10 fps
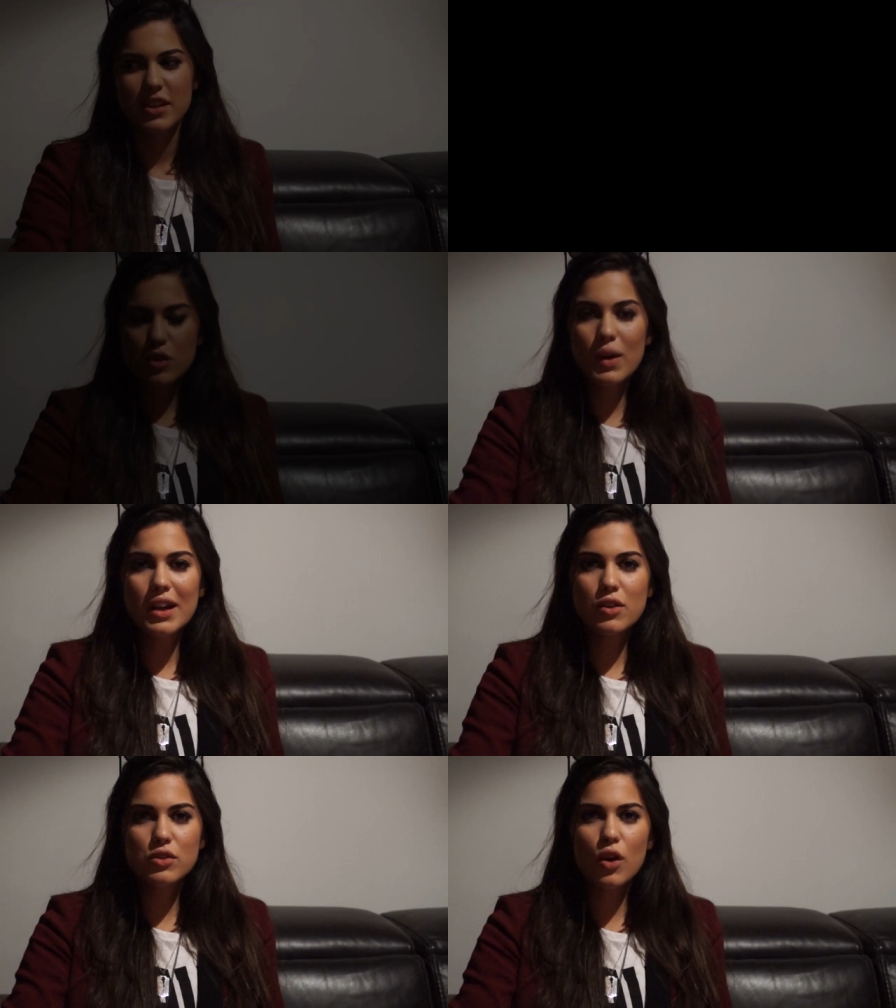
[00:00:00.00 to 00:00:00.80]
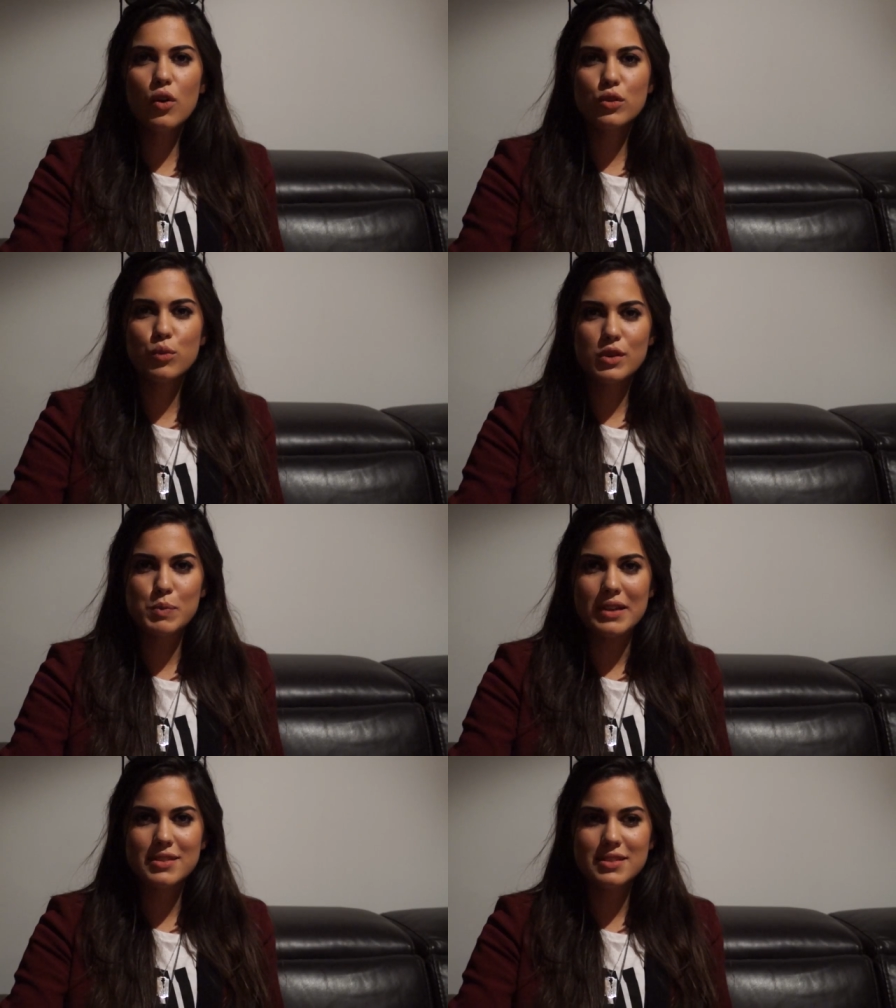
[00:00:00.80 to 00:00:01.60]
So when I got told what
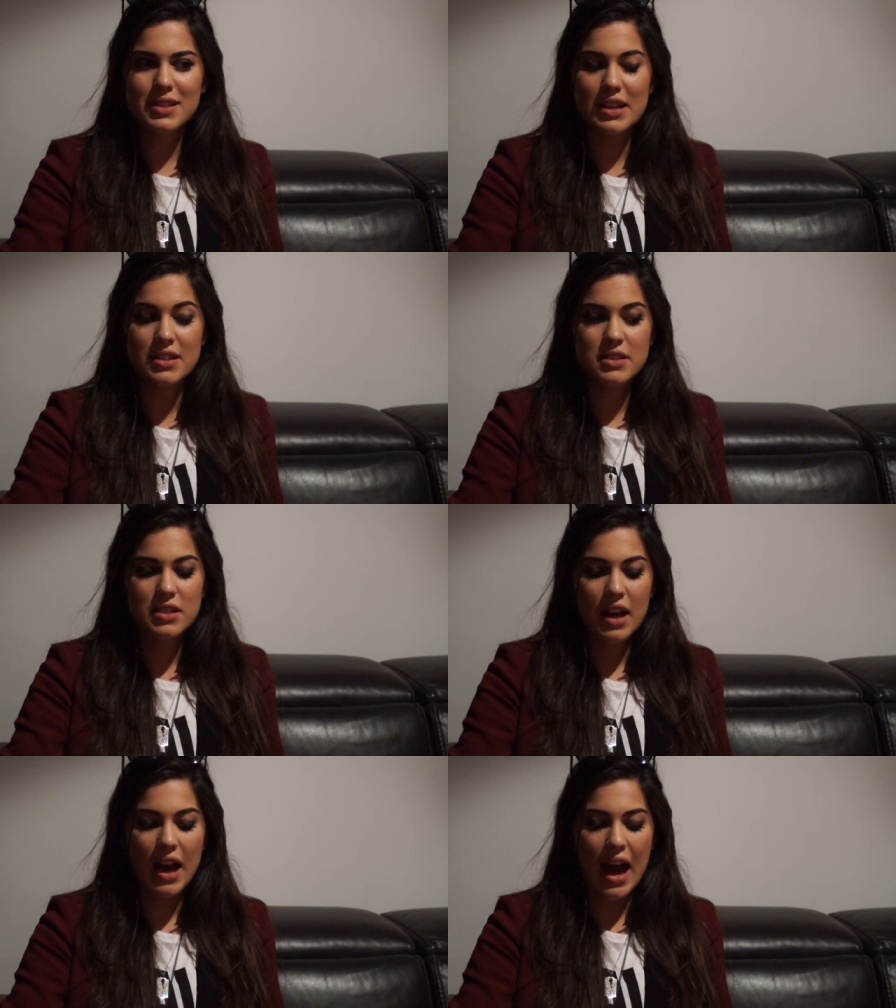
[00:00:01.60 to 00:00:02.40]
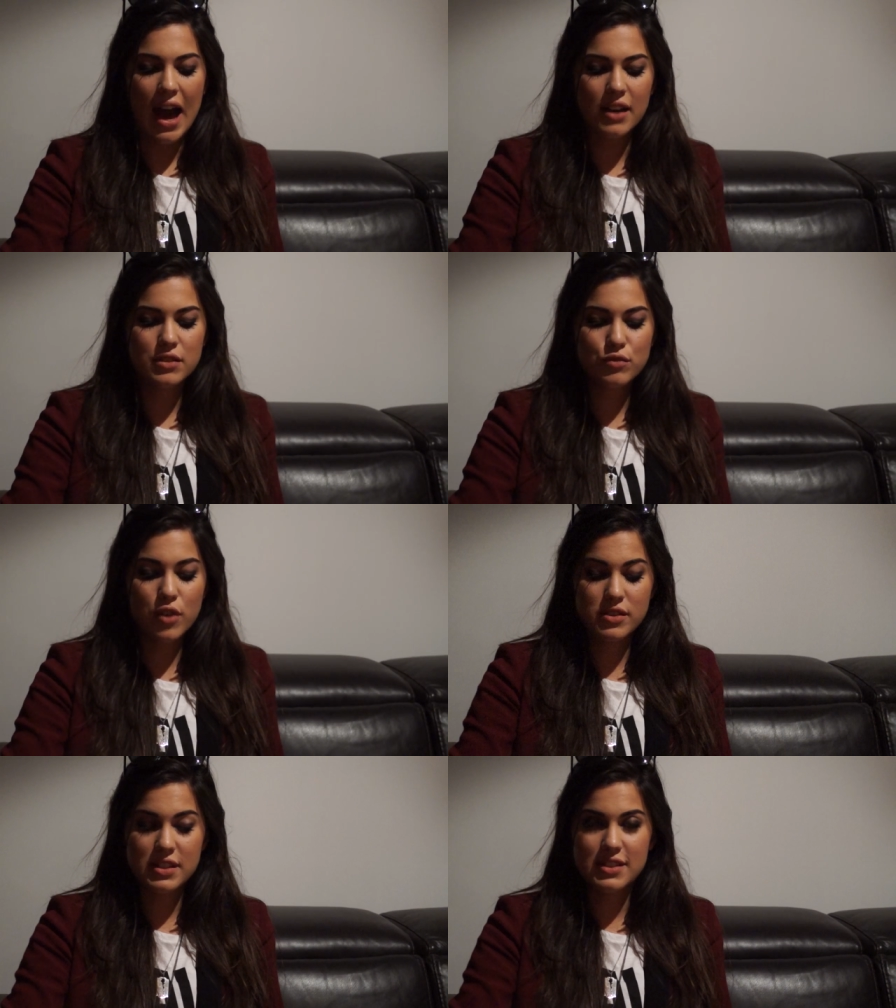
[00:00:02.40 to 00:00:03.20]
Spencer did at
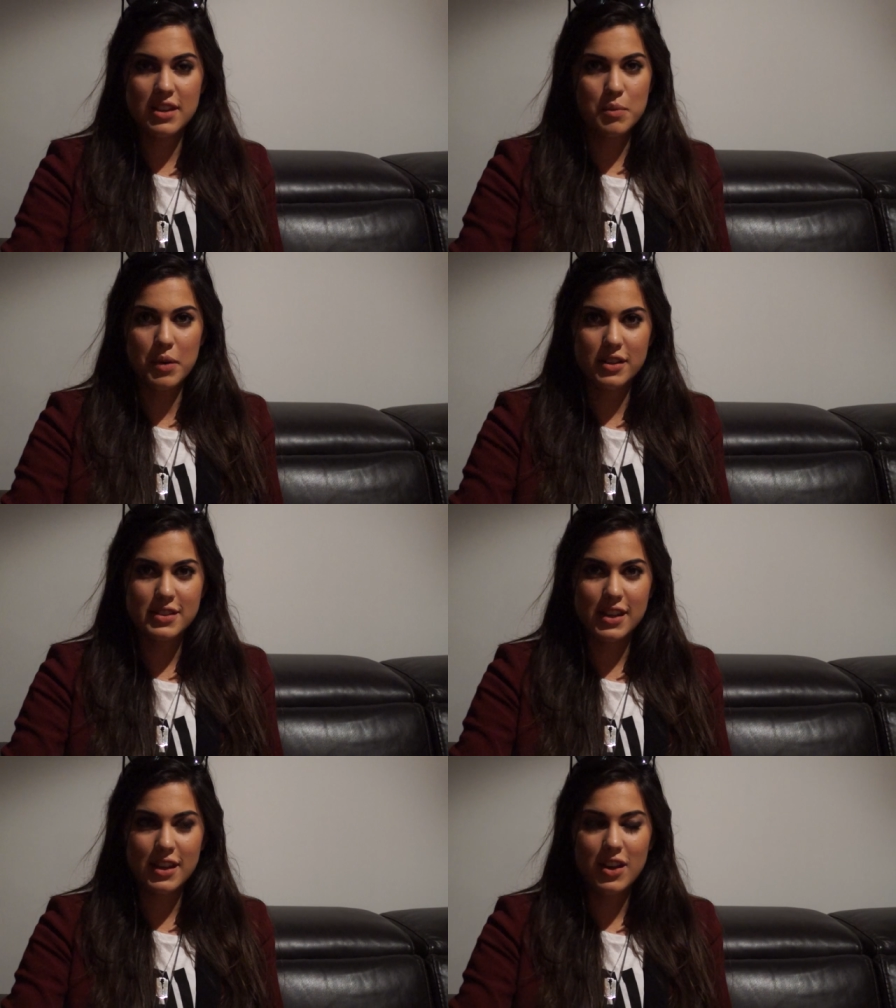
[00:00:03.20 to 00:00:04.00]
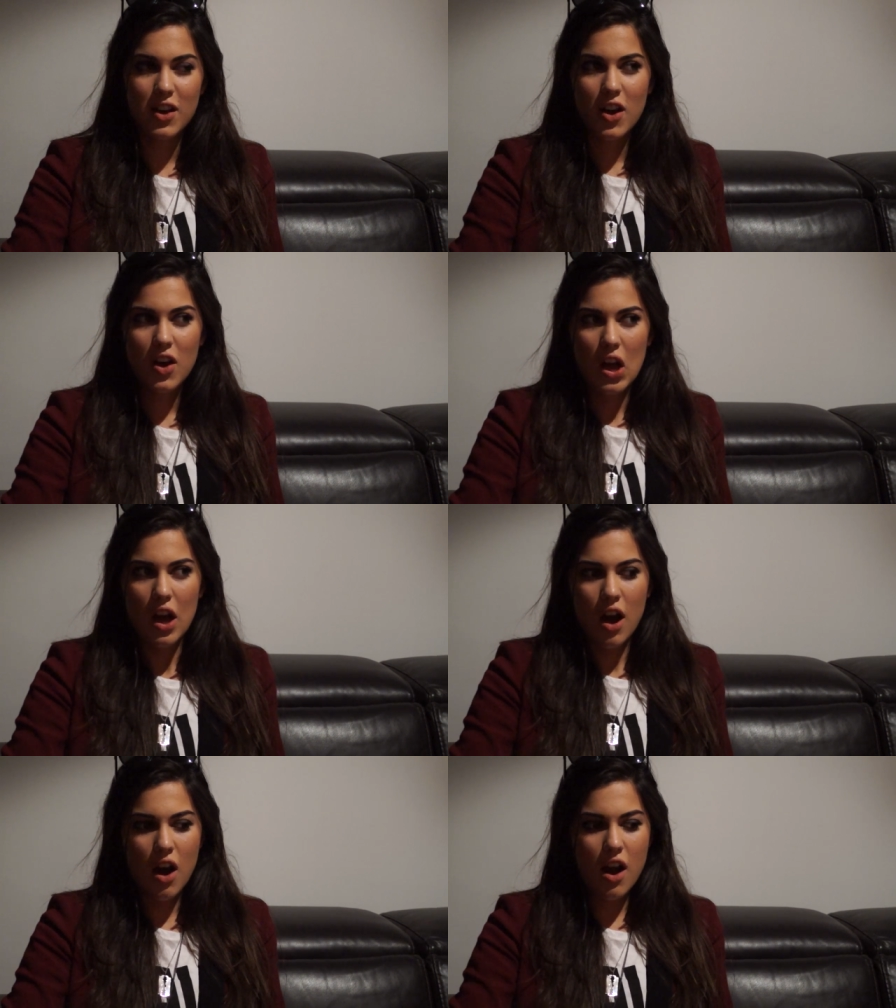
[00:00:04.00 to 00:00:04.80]
Rosie's dinner party,
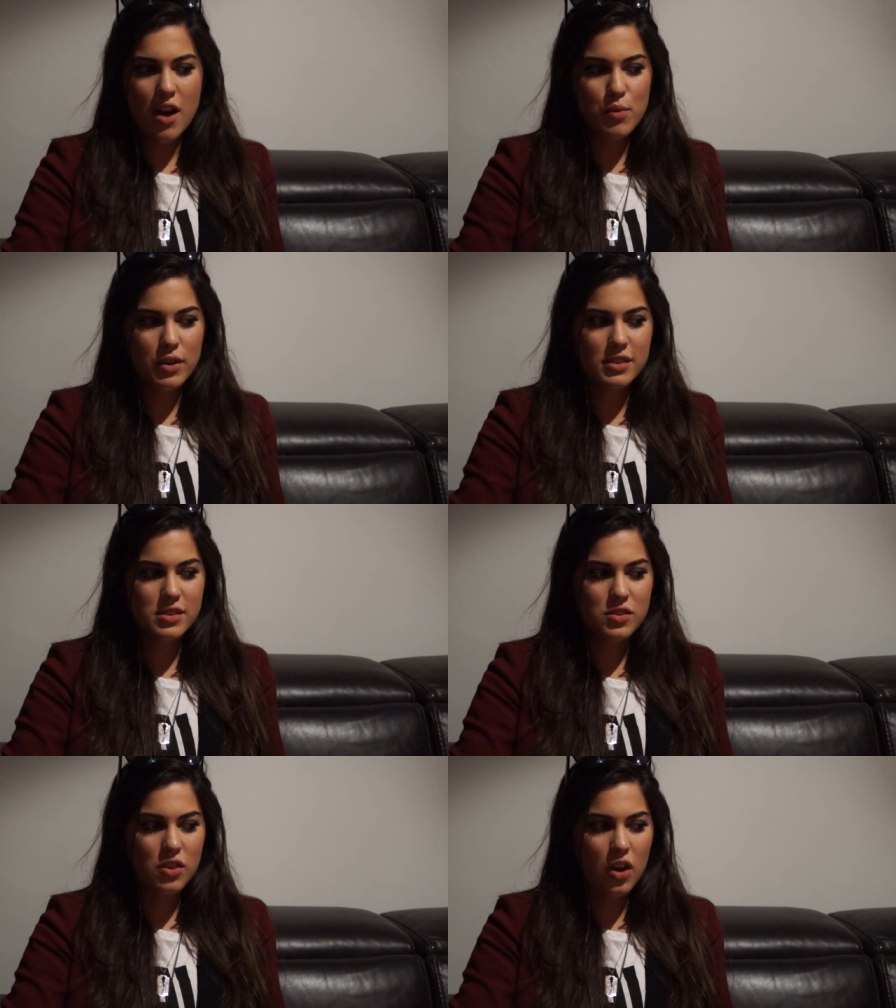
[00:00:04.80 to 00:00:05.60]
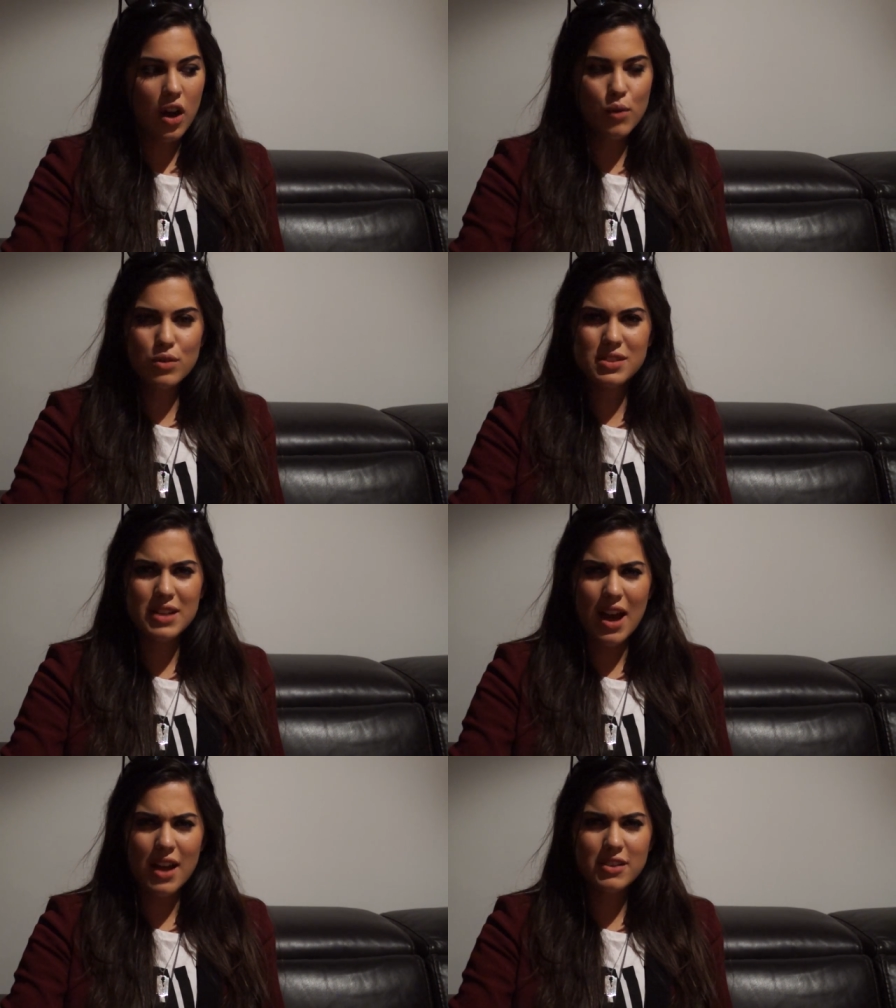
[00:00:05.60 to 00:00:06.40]
I
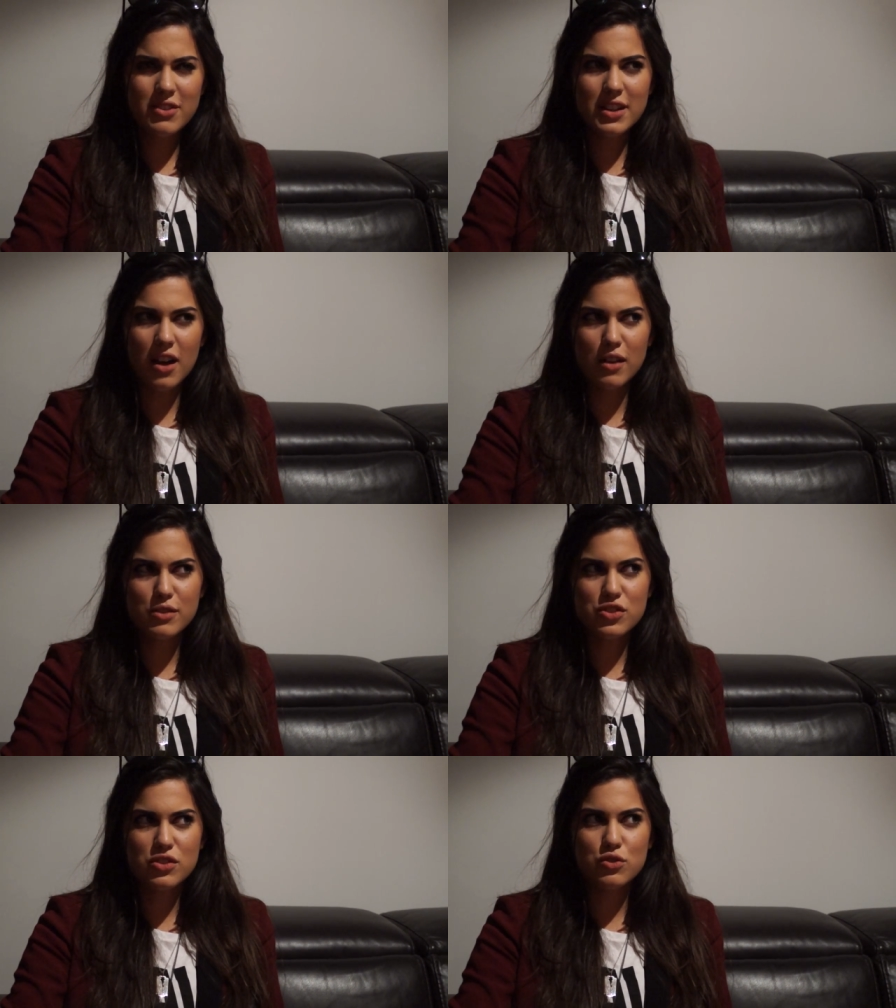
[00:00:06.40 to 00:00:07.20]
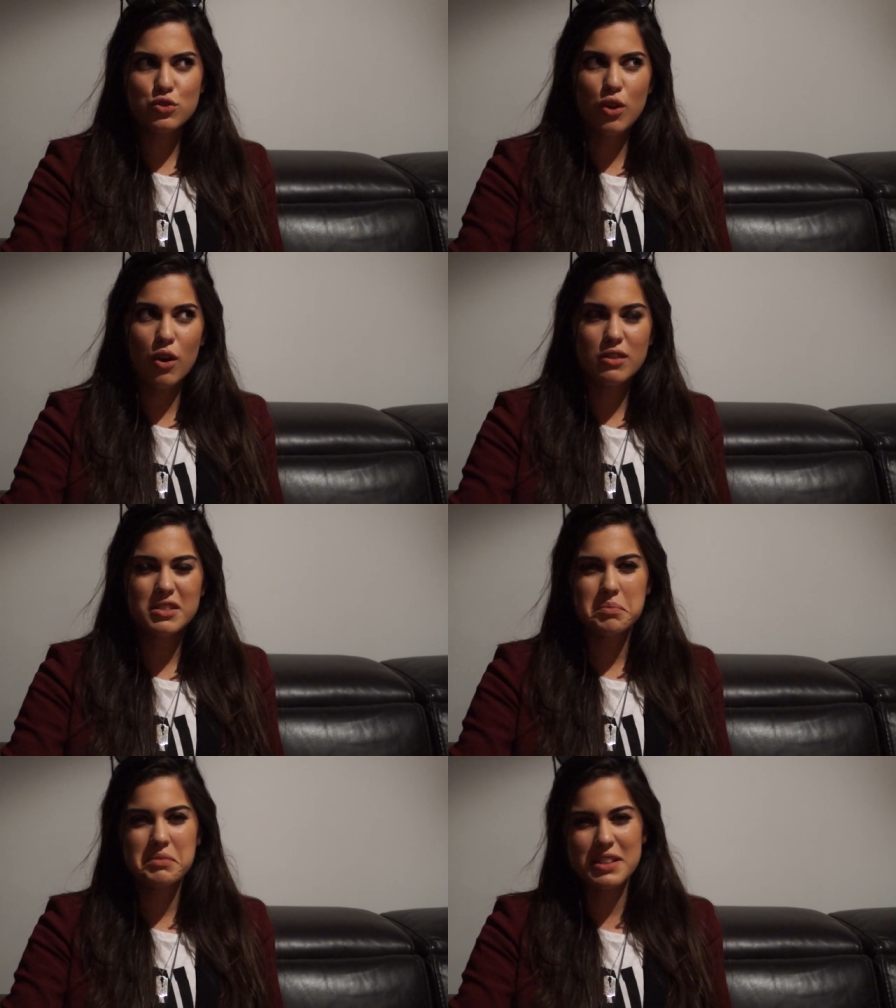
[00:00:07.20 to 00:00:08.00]
wasn't angry, I was just
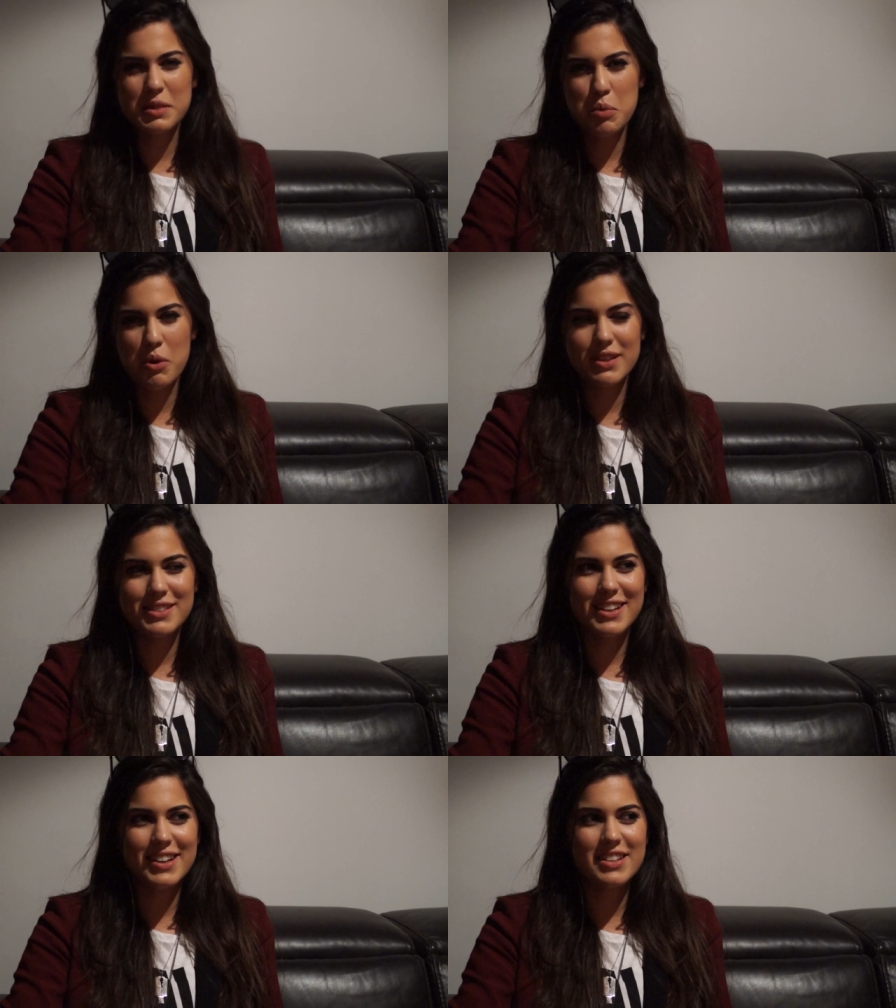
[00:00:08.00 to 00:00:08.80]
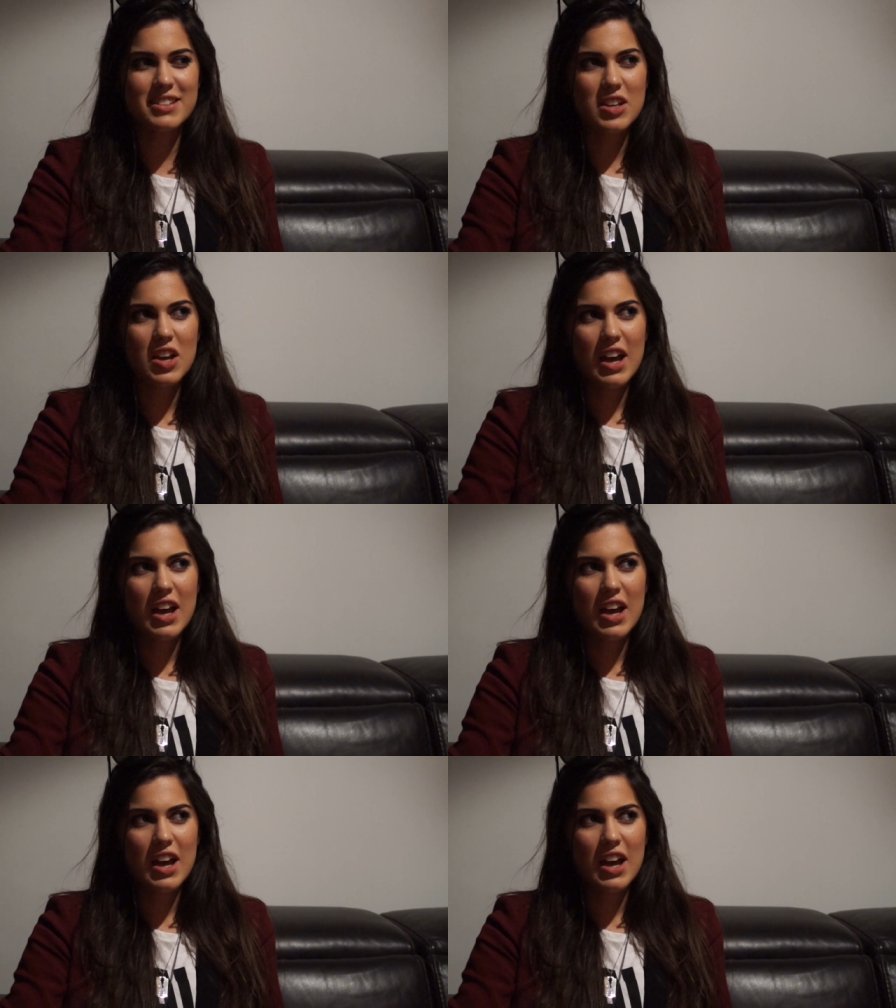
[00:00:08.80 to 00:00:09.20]
shocked, disappointed,